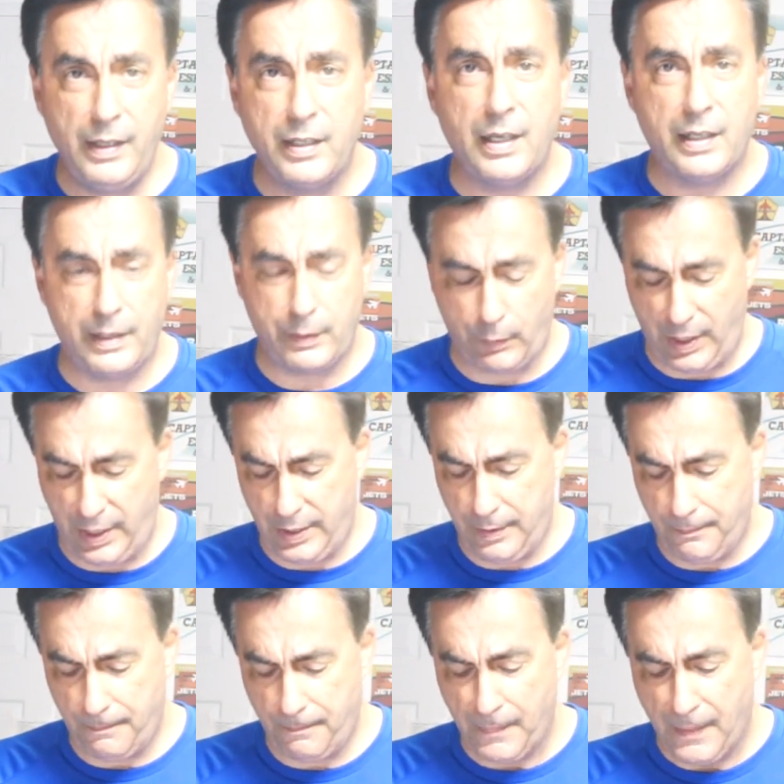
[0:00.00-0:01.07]
got it right,
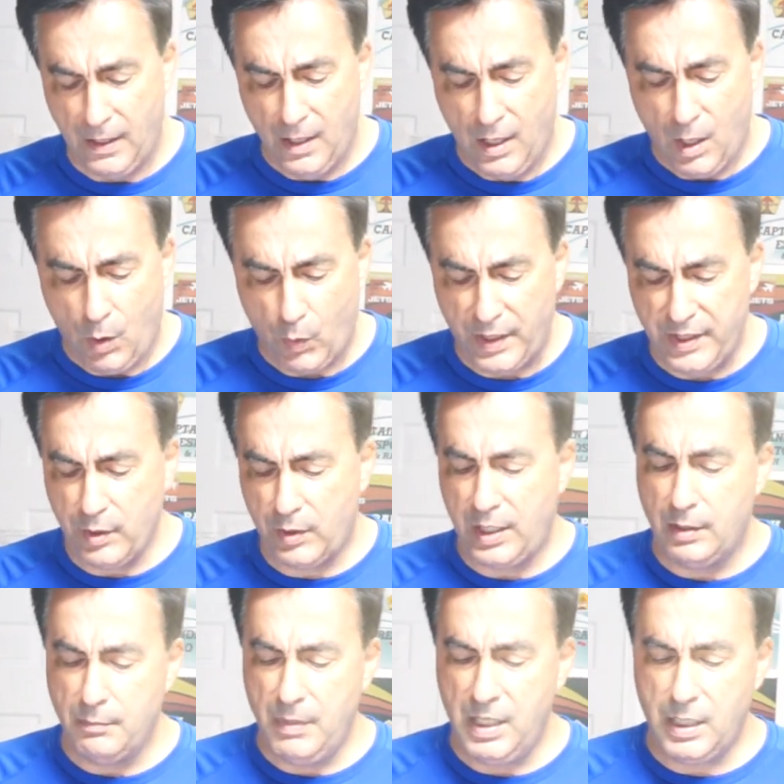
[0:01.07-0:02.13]
where you
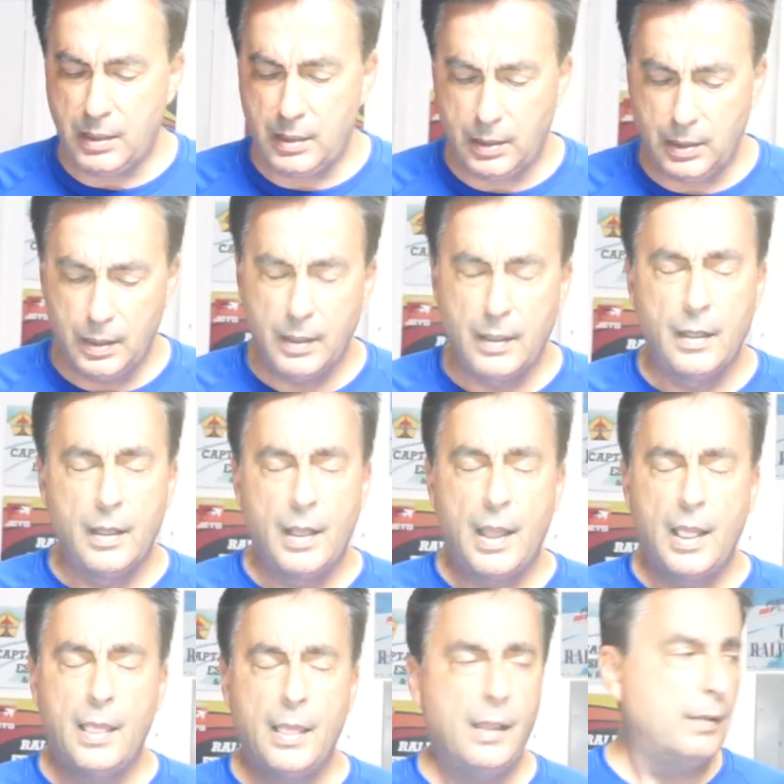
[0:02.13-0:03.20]
can make,
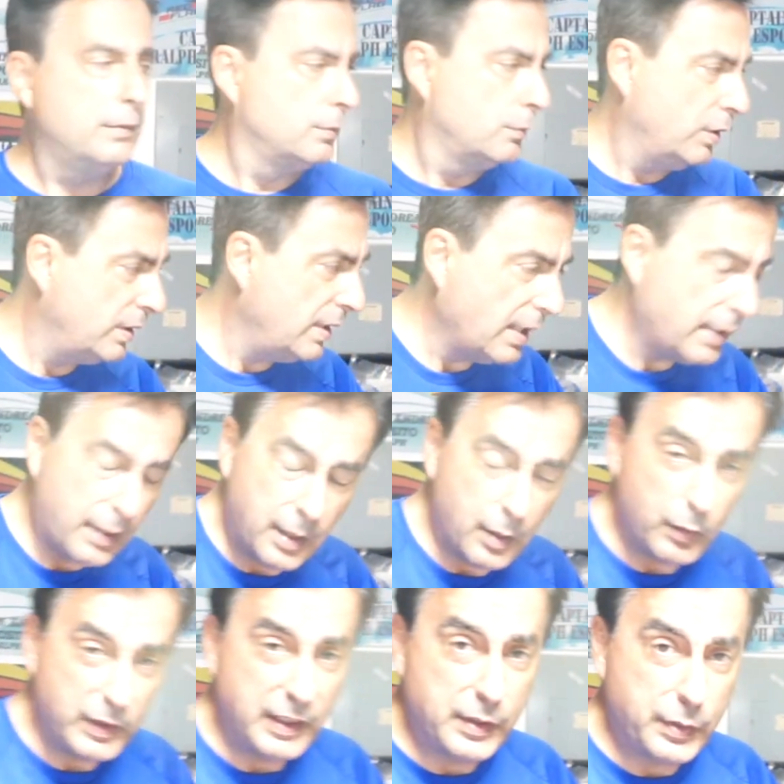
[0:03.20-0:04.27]
with a
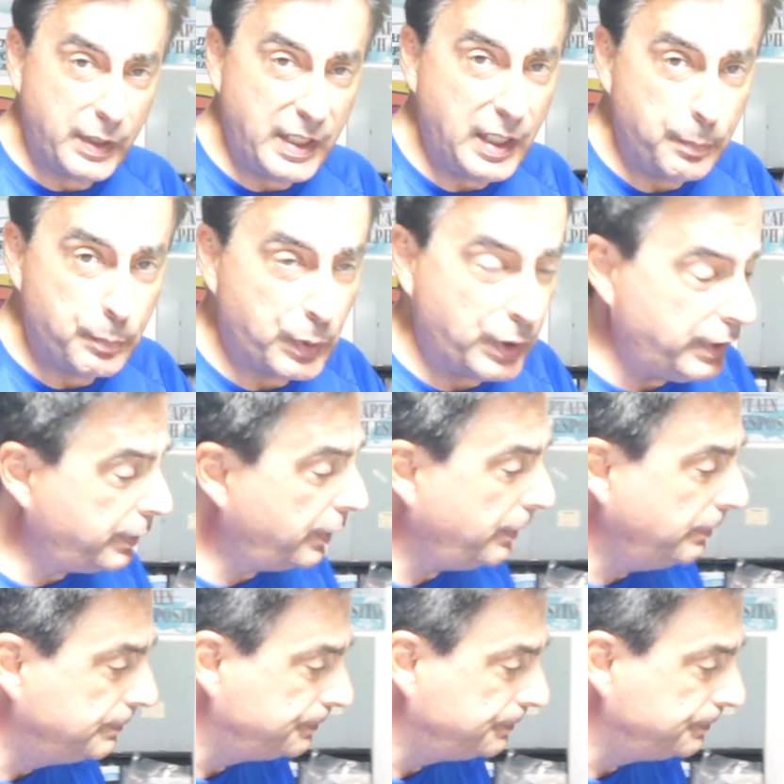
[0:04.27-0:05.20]
3D printer,